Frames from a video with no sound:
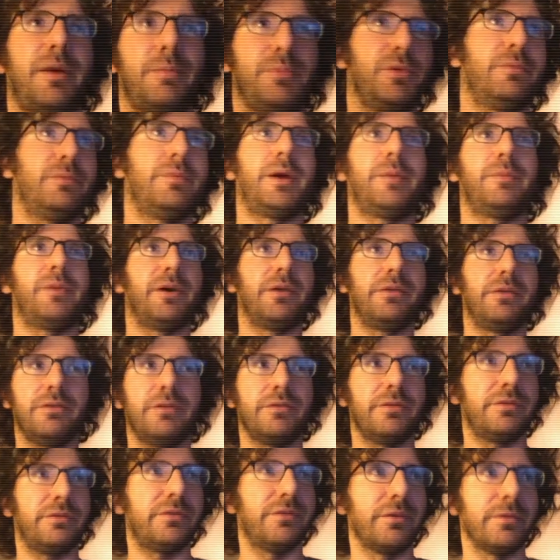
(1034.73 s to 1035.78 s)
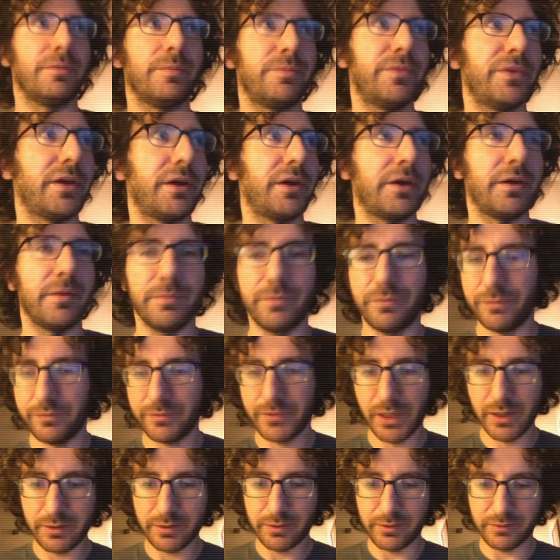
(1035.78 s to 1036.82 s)
blew my mind. So
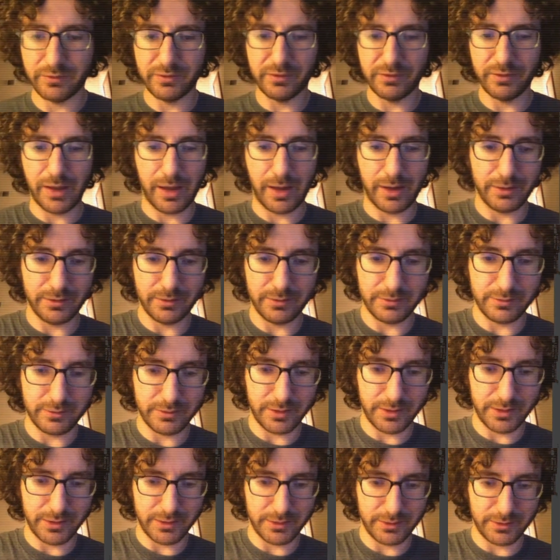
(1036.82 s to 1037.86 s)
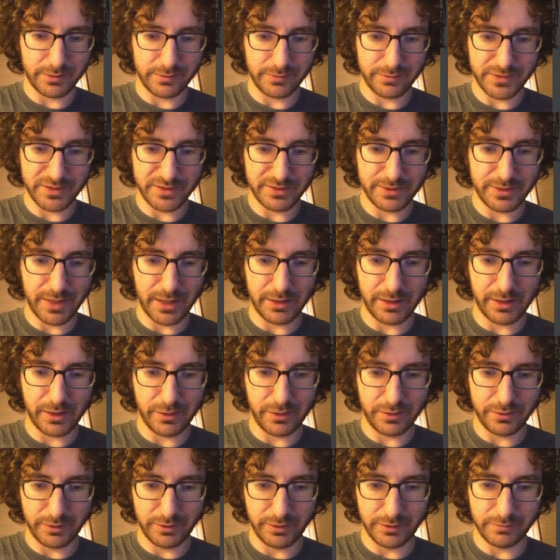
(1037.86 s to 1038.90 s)
this is not a
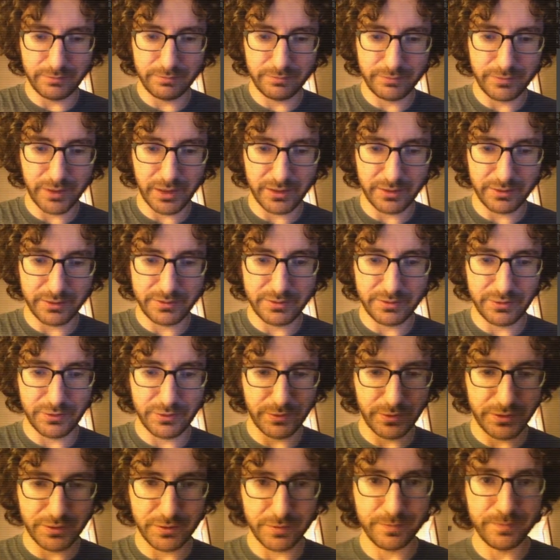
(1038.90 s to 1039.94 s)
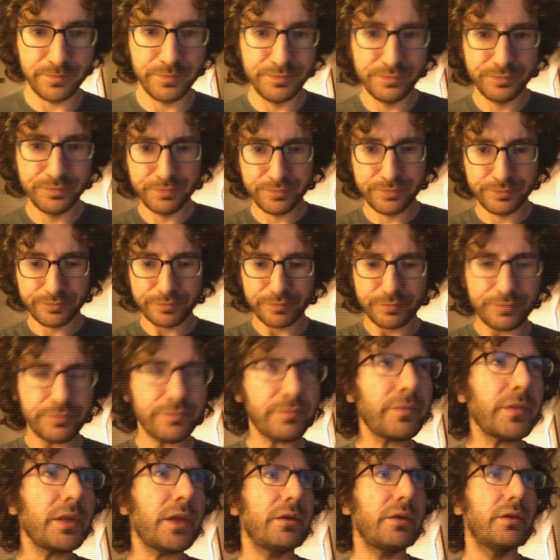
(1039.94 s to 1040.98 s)
healthy situation.
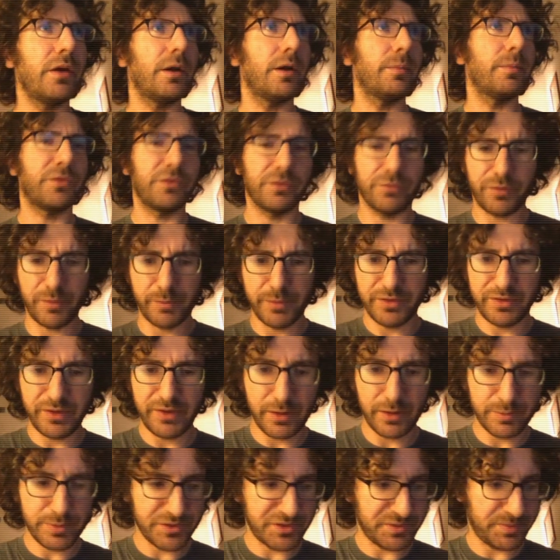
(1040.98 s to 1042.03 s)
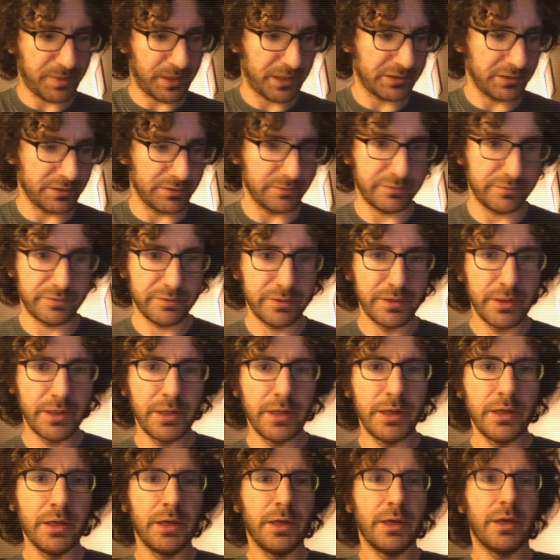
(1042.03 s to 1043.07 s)
So from a data perspective,
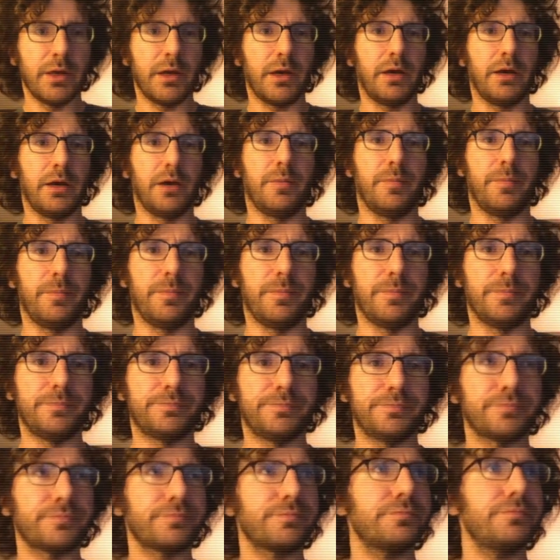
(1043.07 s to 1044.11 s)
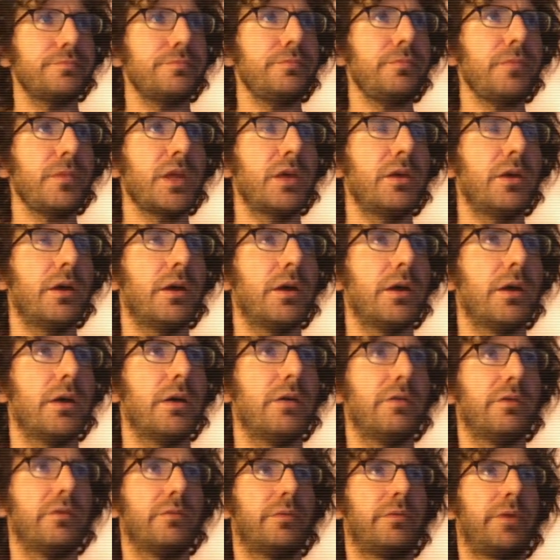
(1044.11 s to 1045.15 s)
or
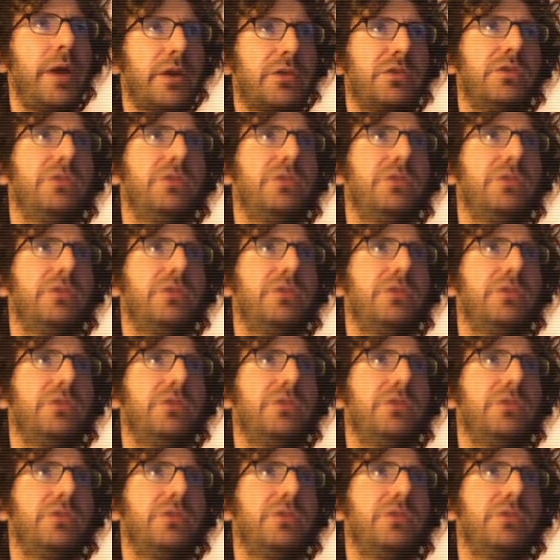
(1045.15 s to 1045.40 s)
actually